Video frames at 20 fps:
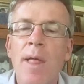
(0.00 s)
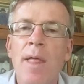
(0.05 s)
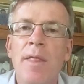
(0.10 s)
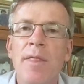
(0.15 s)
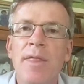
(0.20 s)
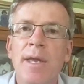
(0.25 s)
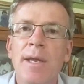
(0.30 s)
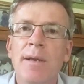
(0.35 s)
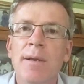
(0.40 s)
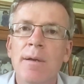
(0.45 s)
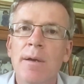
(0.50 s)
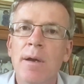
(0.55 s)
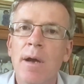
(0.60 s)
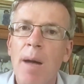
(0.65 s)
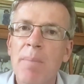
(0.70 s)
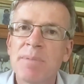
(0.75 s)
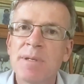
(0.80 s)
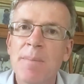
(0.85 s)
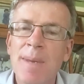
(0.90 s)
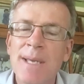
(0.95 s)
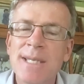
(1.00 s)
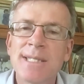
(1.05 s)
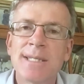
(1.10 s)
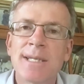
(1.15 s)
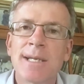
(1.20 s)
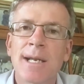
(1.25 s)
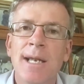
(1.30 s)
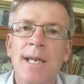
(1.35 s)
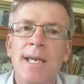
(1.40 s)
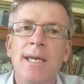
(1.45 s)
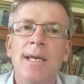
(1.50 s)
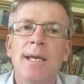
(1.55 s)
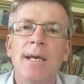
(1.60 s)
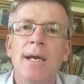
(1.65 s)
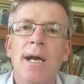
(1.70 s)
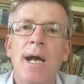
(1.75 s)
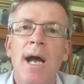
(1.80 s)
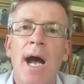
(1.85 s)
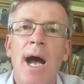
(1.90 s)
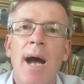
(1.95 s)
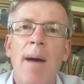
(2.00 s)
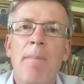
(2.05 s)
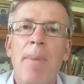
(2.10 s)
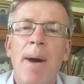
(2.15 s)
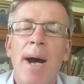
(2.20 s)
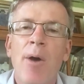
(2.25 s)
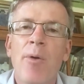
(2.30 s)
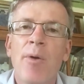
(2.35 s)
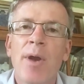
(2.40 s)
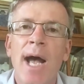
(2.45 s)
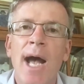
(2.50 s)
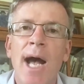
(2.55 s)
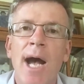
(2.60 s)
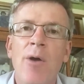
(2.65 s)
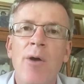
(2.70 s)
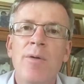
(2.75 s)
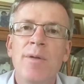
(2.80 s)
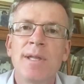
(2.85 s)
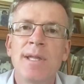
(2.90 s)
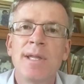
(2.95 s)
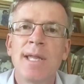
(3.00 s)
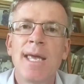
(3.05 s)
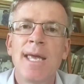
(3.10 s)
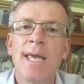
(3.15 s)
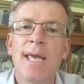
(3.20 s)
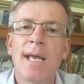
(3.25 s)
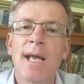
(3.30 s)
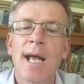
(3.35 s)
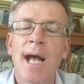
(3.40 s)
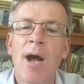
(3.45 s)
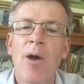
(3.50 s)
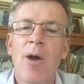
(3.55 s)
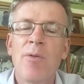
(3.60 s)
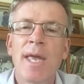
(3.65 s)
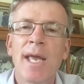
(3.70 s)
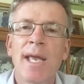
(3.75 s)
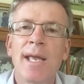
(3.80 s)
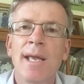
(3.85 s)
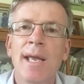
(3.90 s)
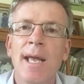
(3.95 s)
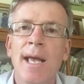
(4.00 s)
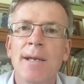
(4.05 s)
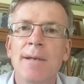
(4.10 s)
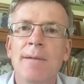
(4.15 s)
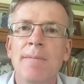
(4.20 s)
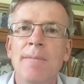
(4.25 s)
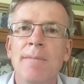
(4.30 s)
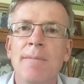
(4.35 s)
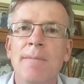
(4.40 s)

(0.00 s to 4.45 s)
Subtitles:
think optimistically about how they can get